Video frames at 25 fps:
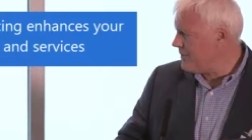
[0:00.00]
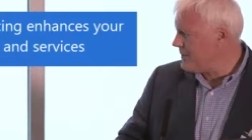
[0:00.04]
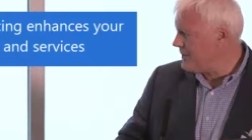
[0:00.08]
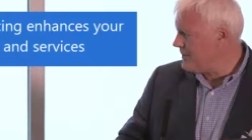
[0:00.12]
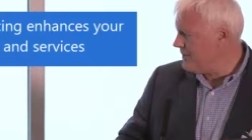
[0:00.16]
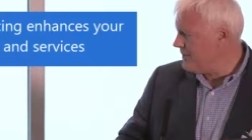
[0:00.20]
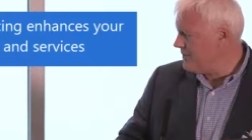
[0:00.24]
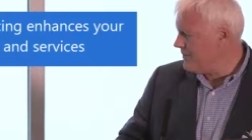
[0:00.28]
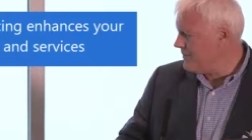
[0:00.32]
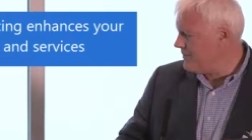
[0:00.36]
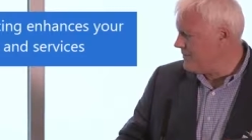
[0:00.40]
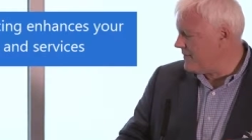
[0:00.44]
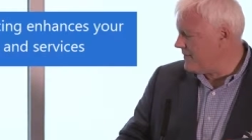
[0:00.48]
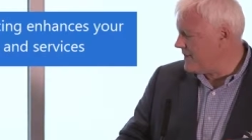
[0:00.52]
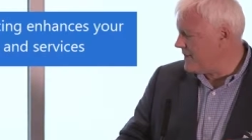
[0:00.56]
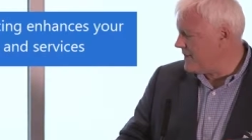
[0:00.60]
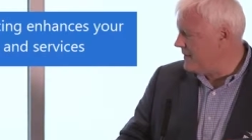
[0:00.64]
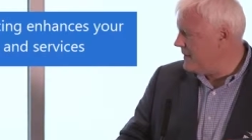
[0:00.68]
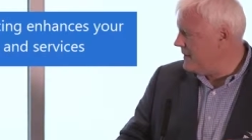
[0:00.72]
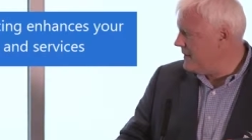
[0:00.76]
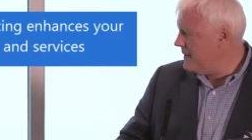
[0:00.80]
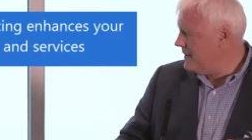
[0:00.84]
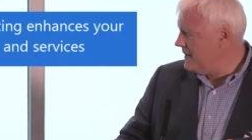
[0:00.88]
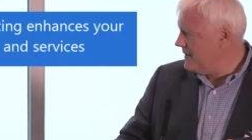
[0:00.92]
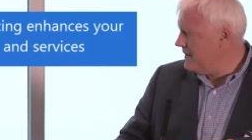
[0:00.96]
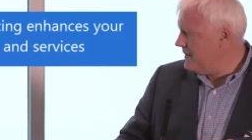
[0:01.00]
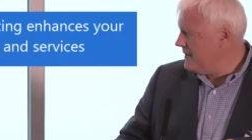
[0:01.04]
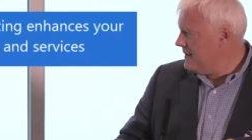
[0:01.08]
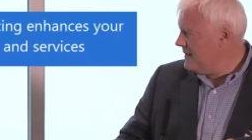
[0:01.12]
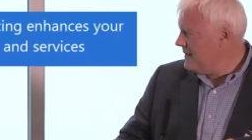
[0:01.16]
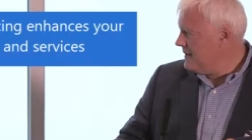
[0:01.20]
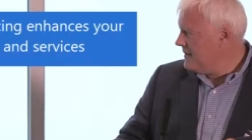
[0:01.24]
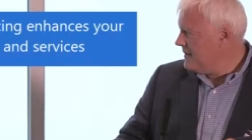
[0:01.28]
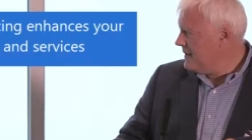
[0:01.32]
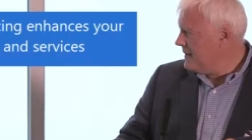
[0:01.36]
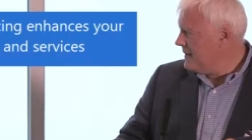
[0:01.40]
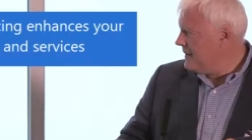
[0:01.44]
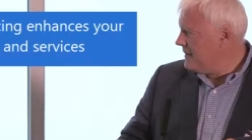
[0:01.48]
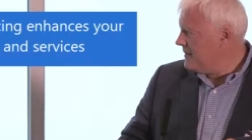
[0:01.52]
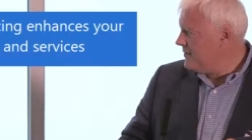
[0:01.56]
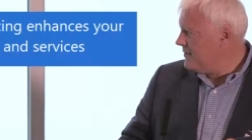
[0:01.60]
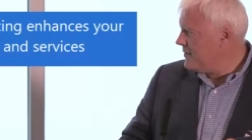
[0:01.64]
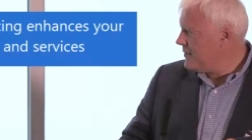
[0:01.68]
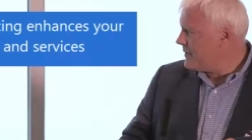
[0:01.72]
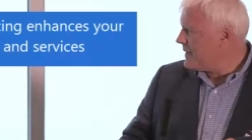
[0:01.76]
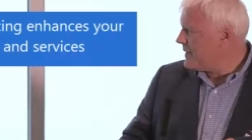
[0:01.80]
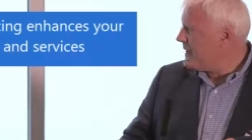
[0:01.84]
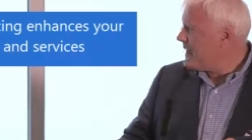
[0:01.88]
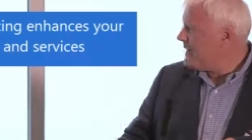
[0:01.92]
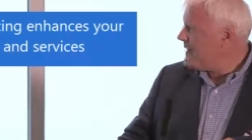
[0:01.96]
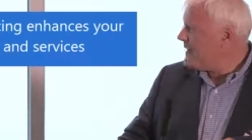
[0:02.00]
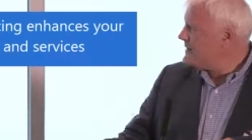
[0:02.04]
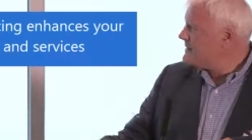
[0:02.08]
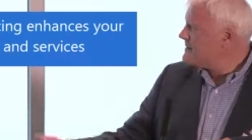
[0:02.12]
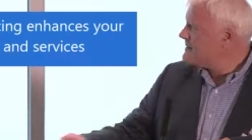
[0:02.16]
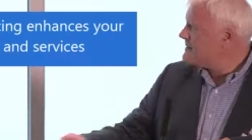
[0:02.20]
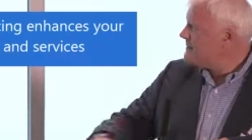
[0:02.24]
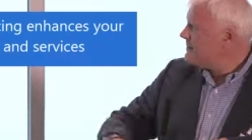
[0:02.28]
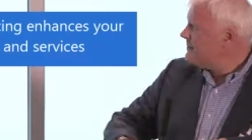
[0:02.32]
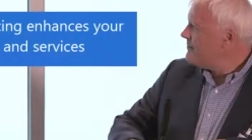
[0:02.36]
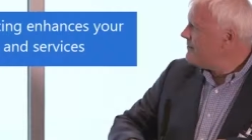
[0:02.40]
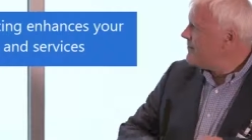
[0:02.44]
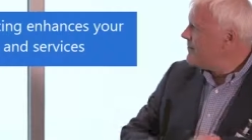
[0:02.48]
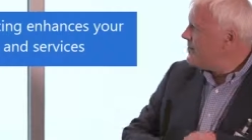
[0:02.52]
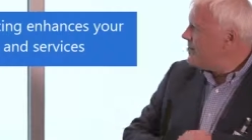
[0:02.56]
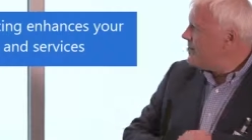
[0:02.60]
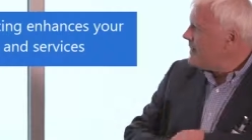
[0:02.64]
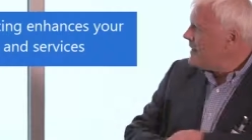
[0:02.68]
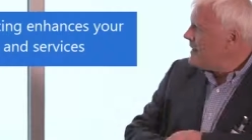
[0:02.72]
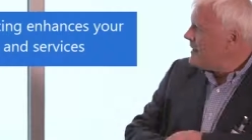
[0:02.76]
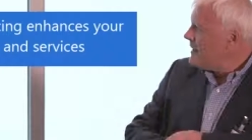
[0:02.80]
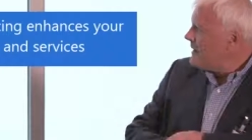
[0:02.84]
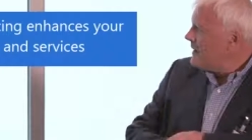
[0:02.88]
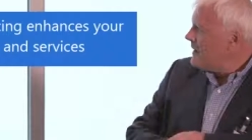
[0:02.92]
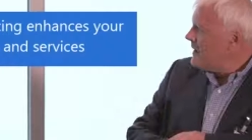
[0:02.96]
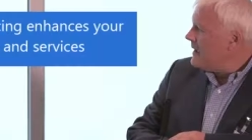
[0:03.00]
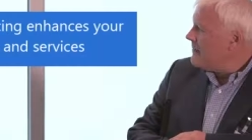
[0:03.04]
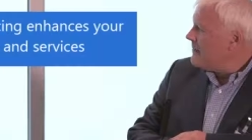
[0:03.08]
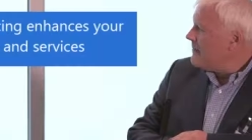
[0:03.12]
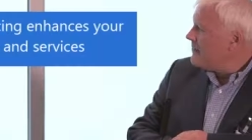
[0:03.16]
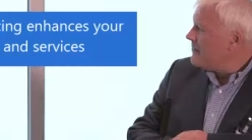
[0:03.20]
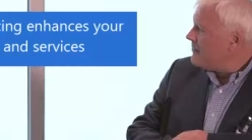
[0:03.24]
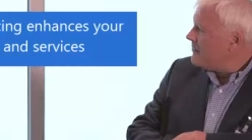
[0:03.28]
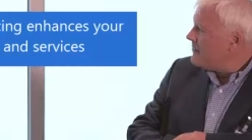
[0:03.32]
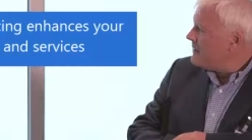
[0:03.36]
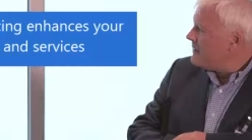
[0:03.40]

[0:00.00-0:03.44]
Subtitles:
kind of looking at. I